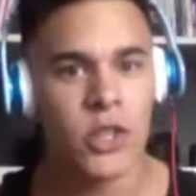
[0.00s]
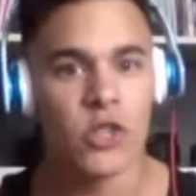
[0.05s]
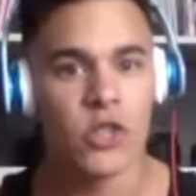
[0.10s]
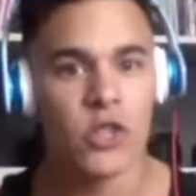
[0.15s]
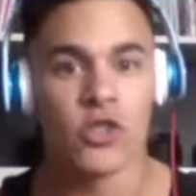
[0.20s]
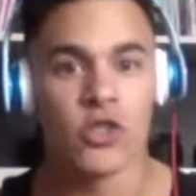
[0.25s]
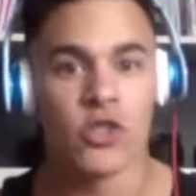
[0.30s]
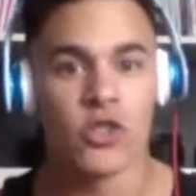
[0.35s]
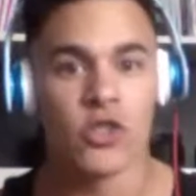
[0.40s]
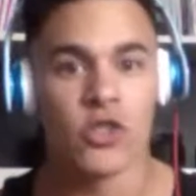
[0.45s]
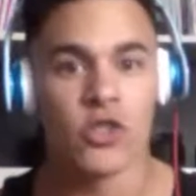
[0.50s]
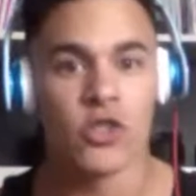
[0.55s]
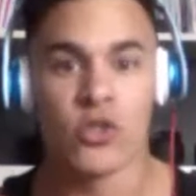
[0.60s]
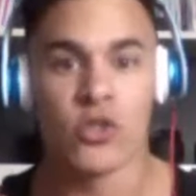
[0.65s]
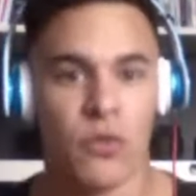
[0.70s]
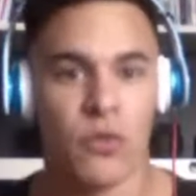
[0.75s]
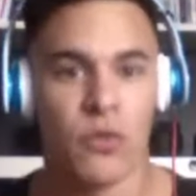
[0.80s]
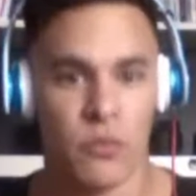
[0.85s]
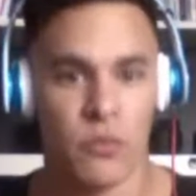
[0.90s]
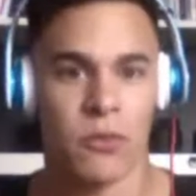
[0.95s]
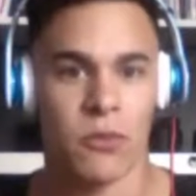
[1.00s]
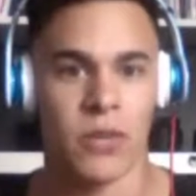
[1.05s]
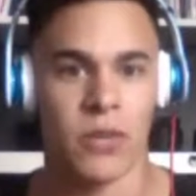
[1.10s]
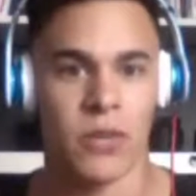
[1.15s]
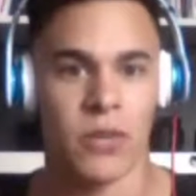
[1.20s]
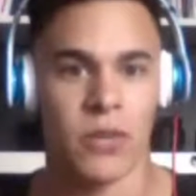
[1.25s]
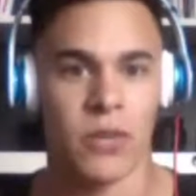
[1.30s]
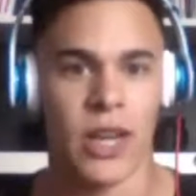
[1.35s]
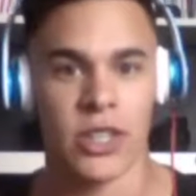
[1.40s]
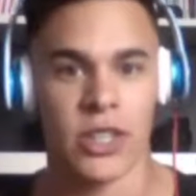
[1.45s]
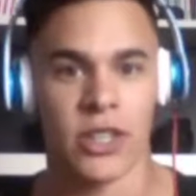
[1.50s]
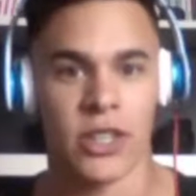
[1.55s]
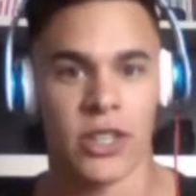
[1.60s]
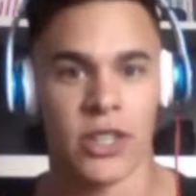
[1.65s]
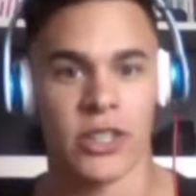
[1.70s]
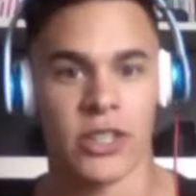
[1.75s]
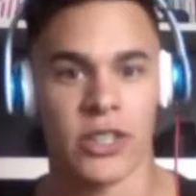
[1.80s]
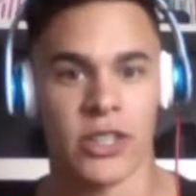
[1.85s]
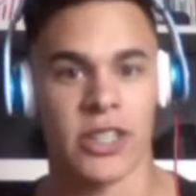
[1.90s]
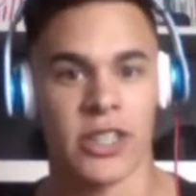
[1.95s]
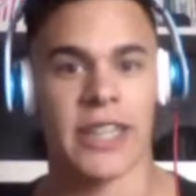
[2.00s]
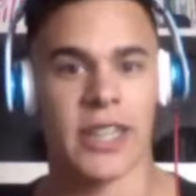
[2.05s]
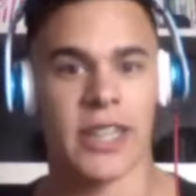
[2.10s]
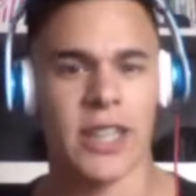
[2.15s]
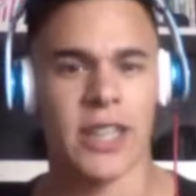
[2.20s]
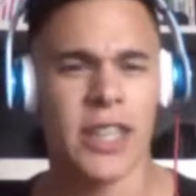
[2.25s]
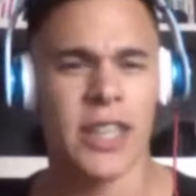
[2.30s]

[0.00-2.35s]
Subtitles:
drove me when I was younger to like,